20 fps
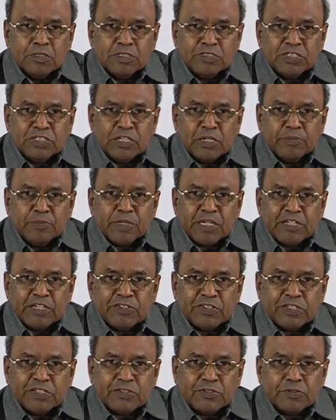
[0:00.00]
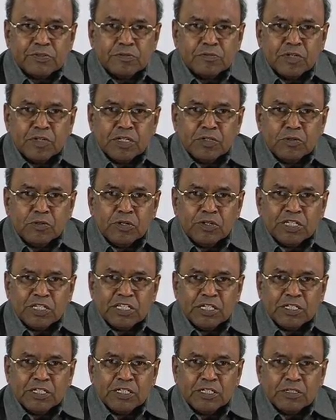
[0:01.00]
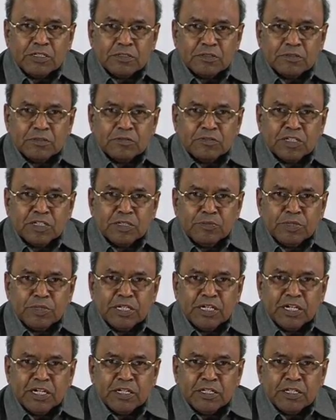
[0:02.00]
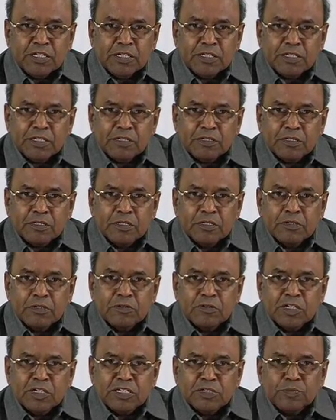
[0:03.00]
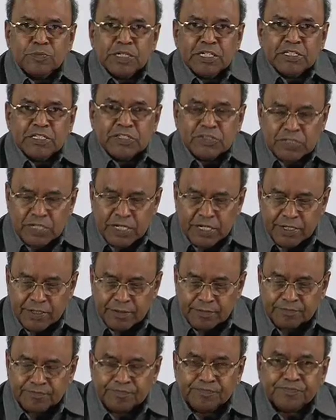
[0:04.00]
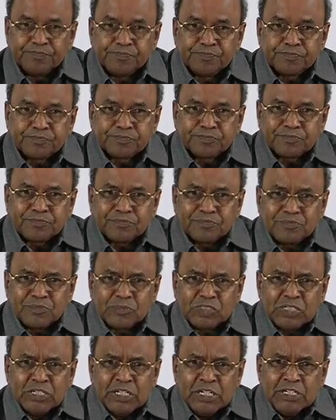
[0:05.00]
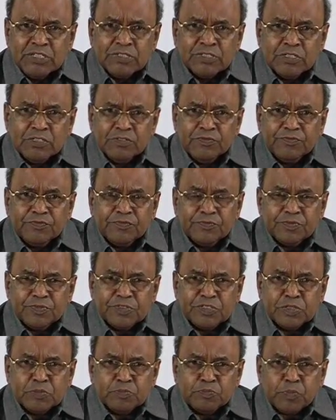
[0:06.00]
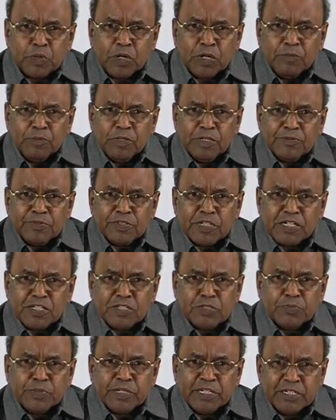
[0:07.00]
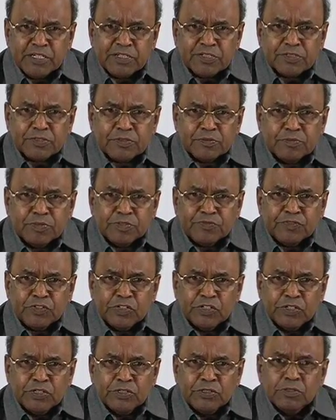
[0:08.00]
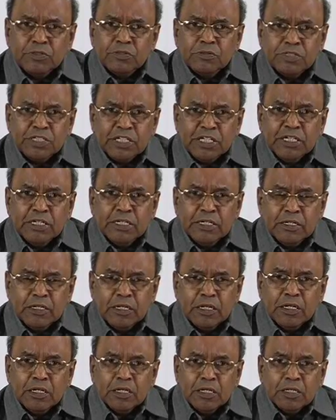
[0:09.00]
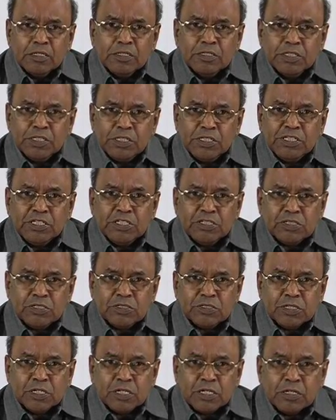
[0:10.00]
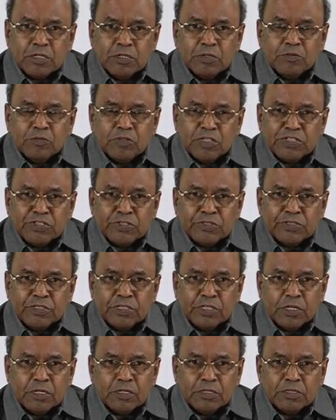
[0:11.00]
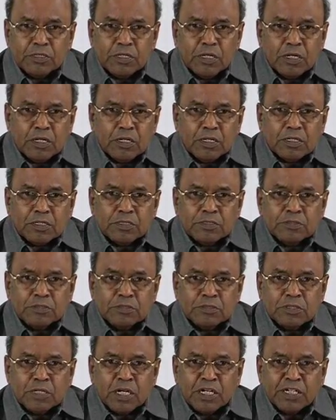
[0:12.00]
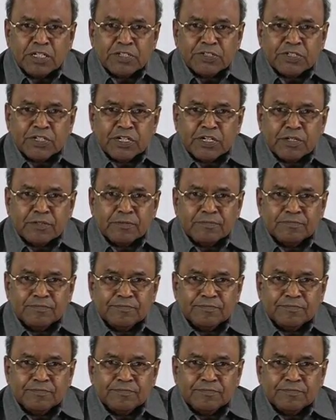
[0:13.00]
Same cases, one over the other, one behind the other, one by the side. So if problems on spheres, before you deal, this one should understand.